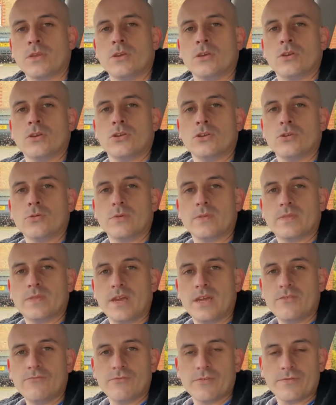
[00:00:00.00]
You would
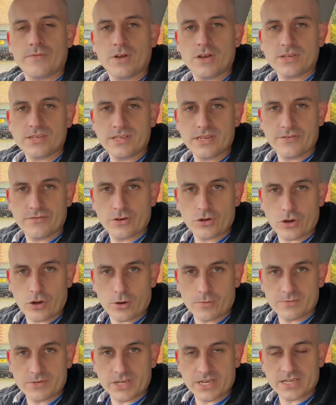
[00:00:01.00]
then reverse near an
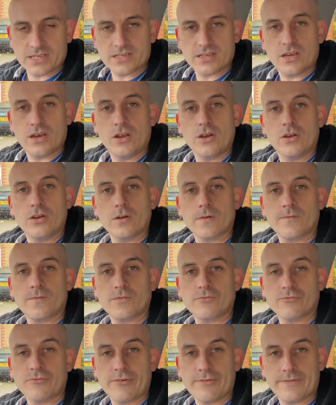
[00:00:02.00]
object and look for
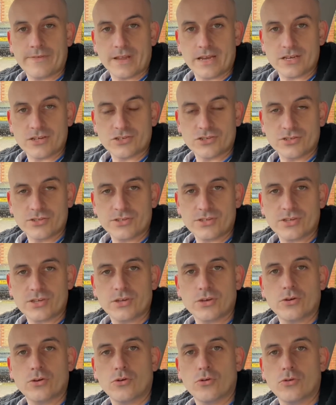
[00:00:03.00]
reflections,
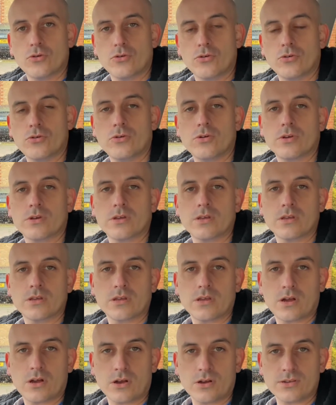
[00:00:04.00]
or
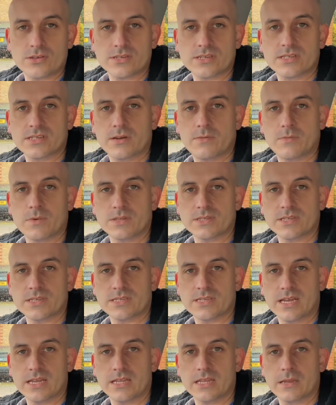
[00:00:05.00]
ask someone to
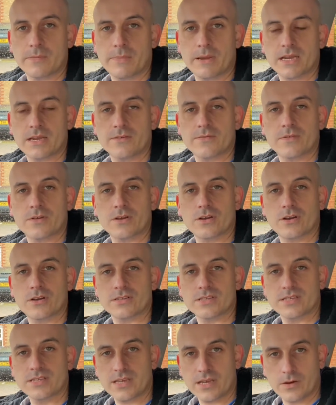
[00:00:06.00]
stand at the back of the car
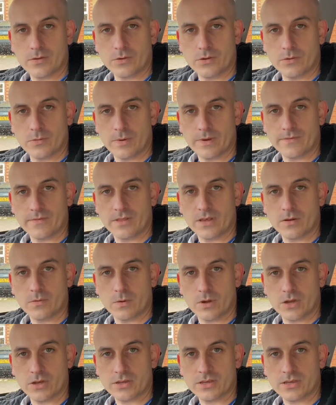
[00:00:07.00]
to tell you whether they're
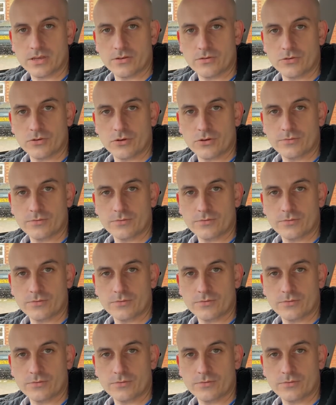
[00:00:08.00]
working or not.